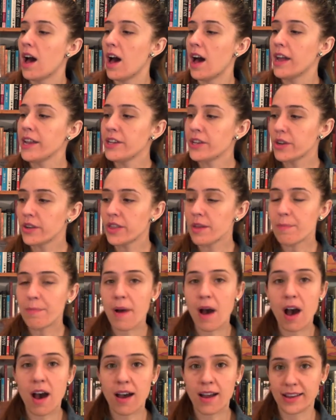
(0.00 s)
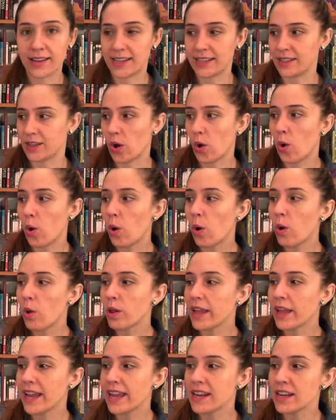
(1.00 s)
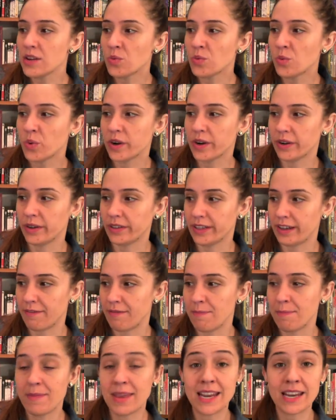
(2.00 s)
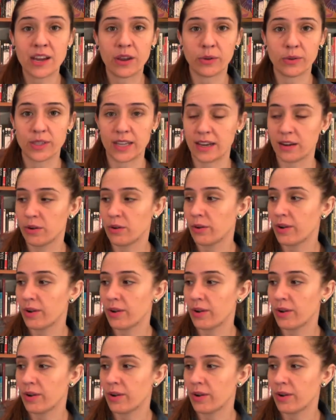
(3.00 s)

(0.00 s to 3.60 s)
Under the pond is a whole hidden world of minnows and